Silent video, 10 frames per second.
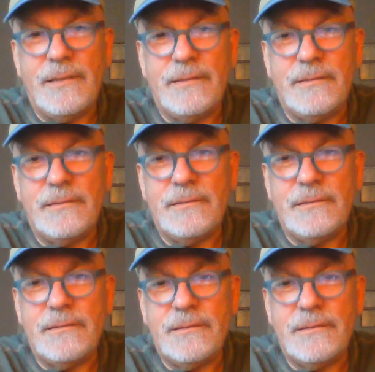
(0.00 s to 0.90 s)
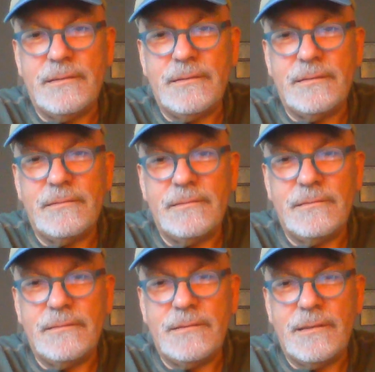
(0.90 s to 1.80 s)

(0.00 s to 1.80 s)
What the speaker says: [no speech]